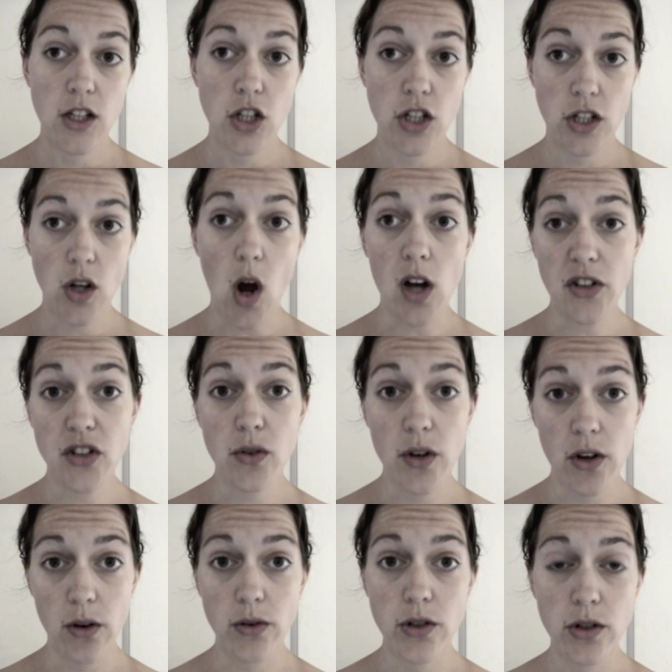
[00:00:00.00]
Just also
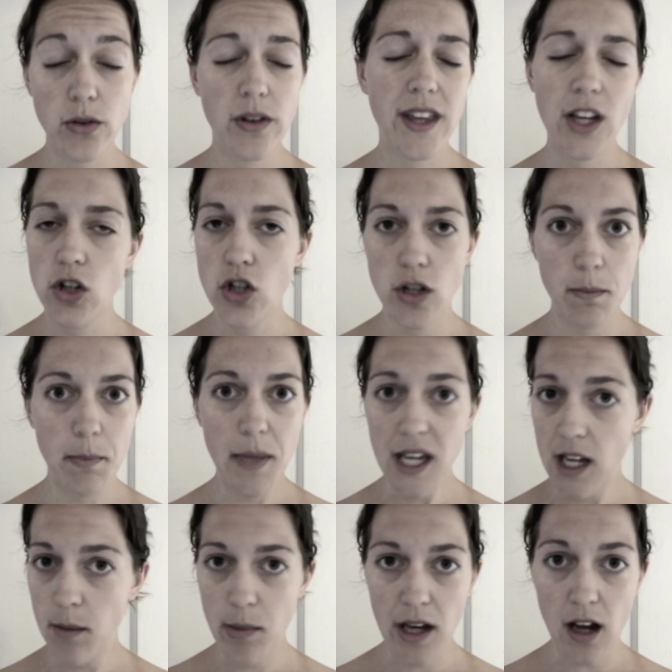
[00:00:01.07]
know too that you shouldn't be
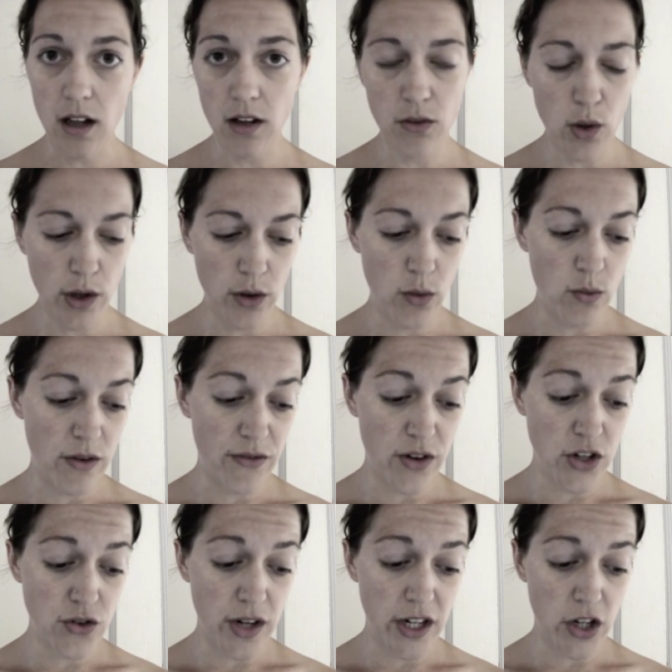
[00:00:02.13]
keeping olive oil in the
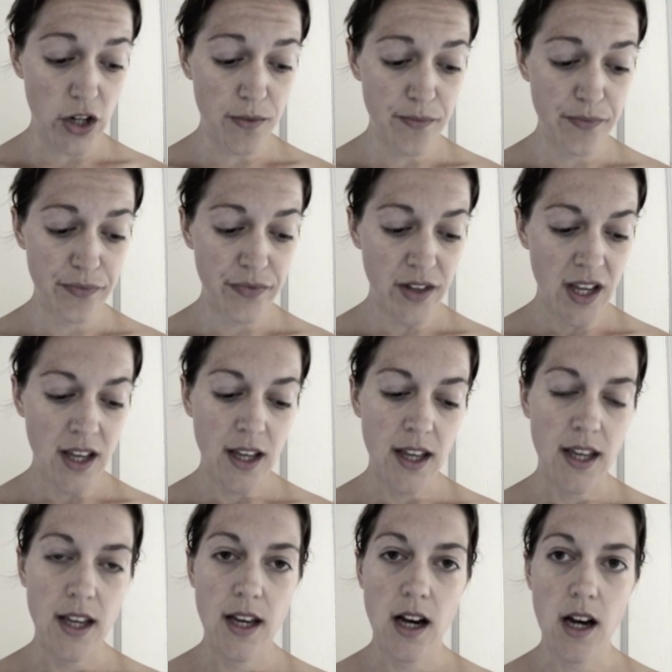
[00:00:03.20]
refrigerator.
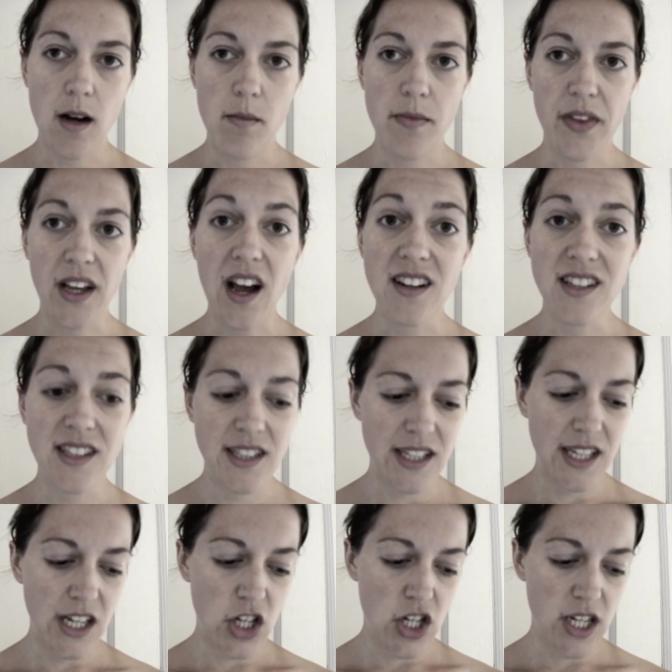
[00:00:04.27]
The
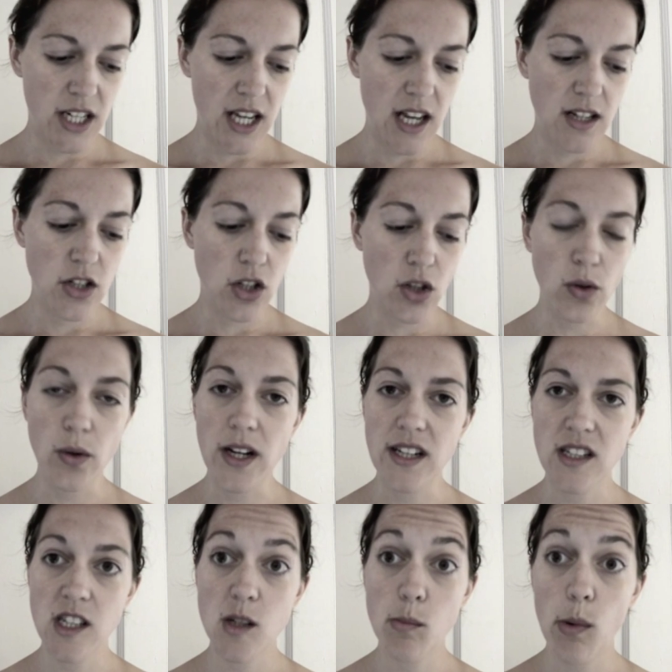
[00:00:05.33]
condensation can dilute
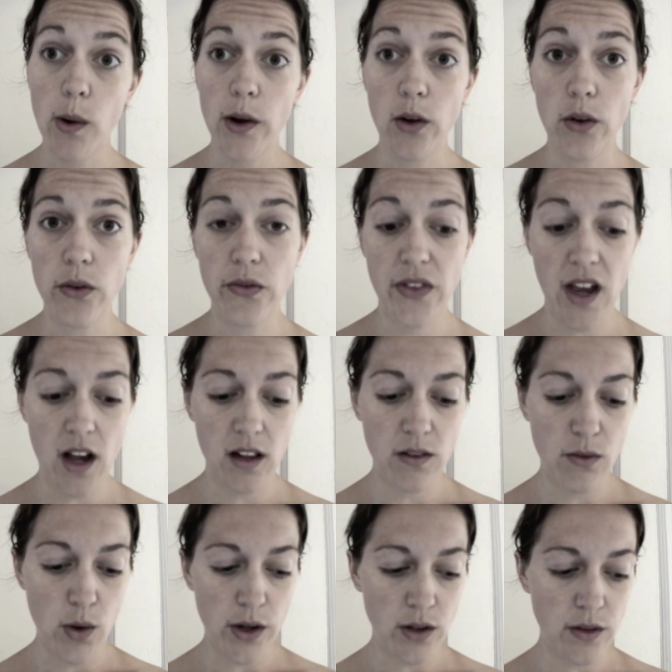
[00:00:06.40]
and spoil the
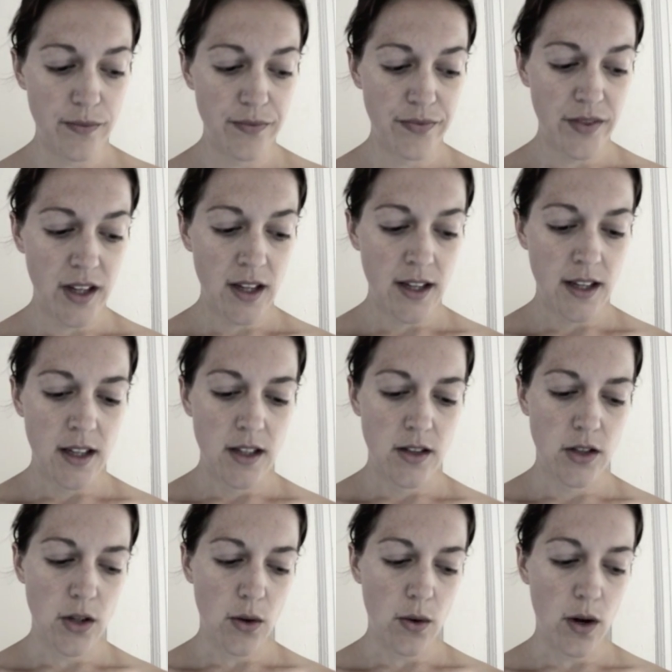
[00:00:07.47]
olive oil.
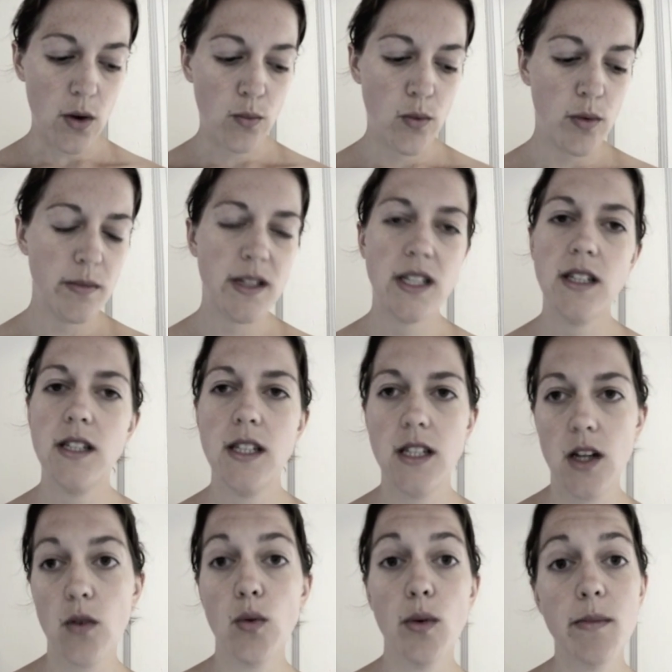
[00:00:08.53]
So a
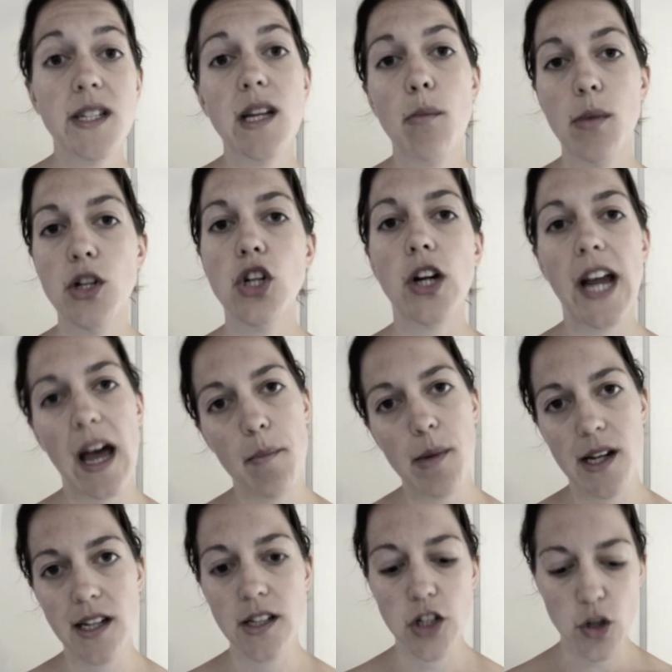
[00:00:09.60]
room temperature
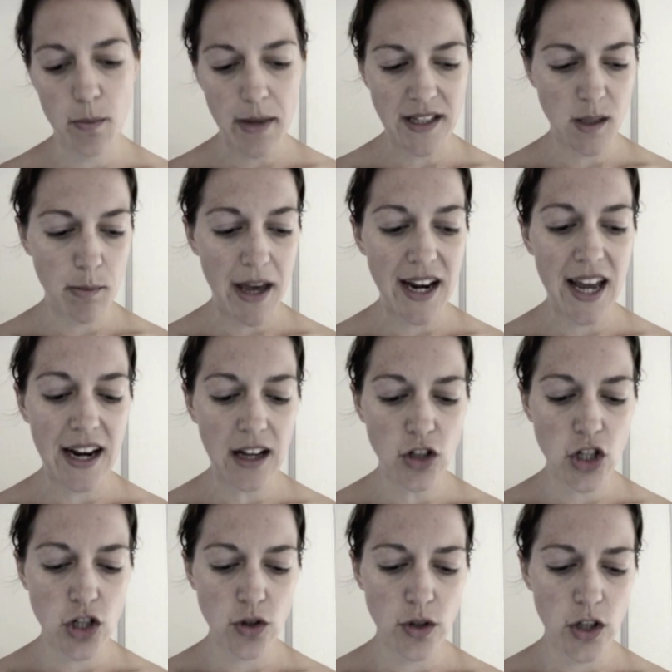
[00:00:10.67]
cabinet is your best bet, and I'll
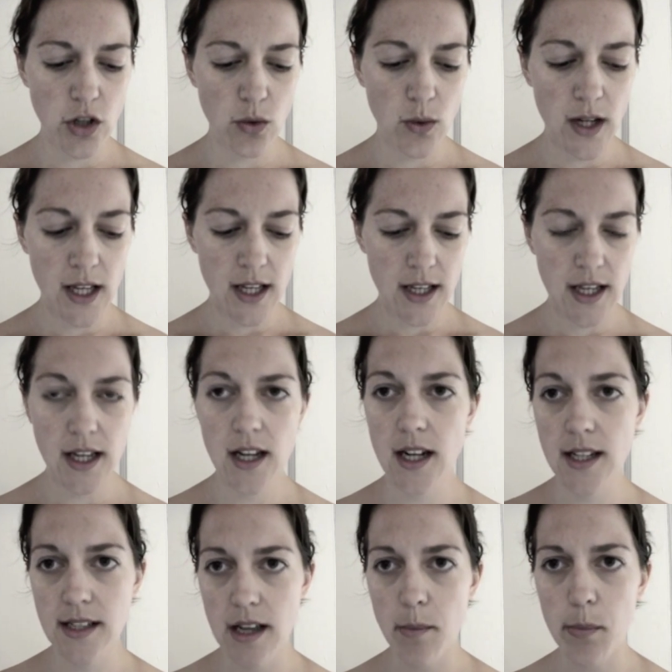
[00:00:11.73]
show you an
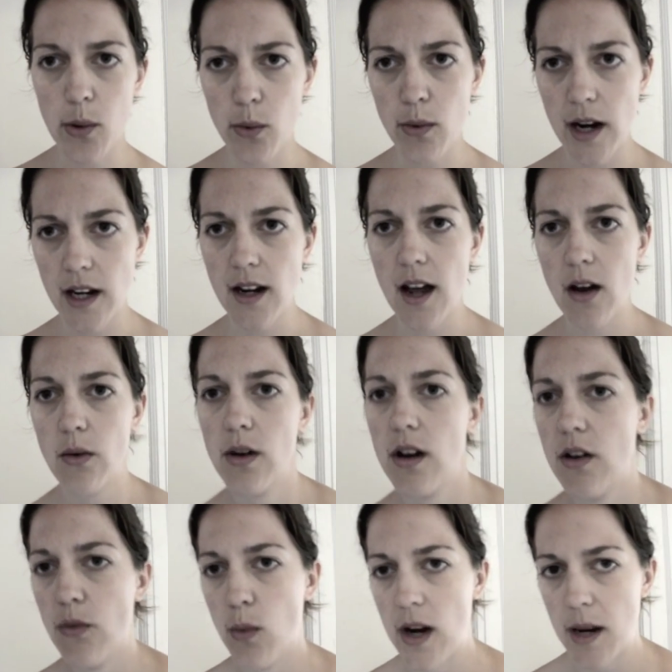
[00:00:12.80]
example right now
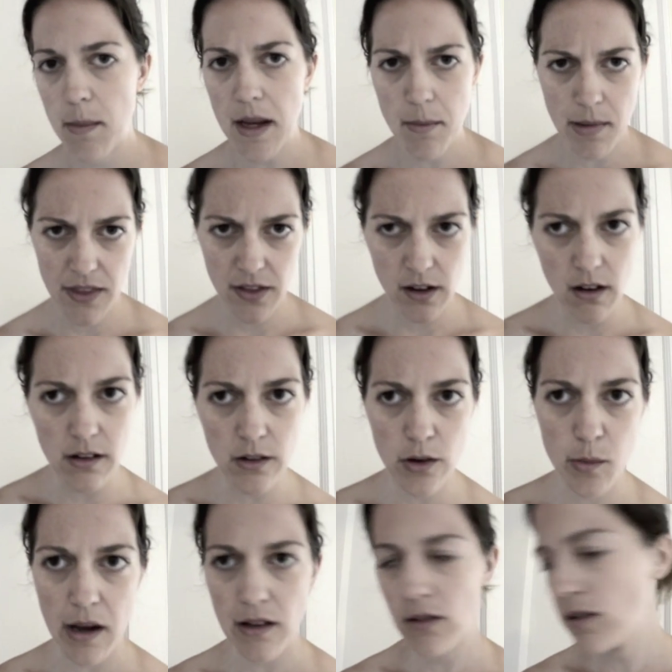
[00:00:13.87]
of what I mean by the
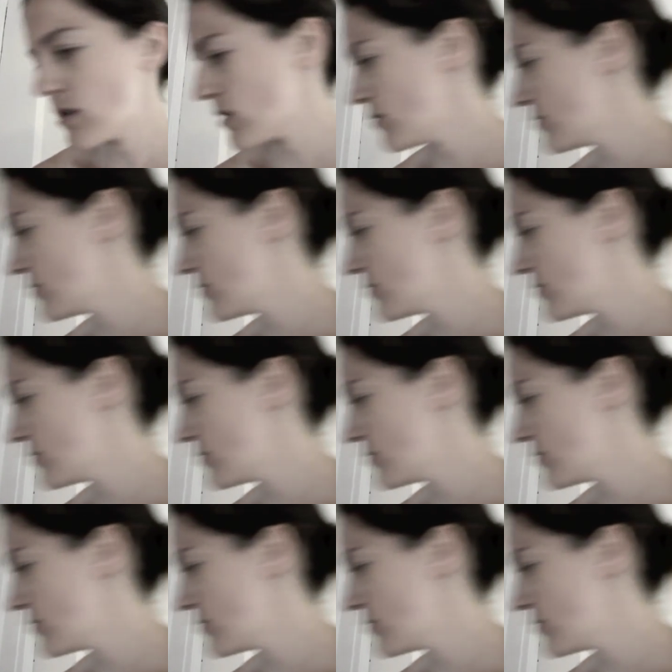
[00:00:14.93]
colored bottles.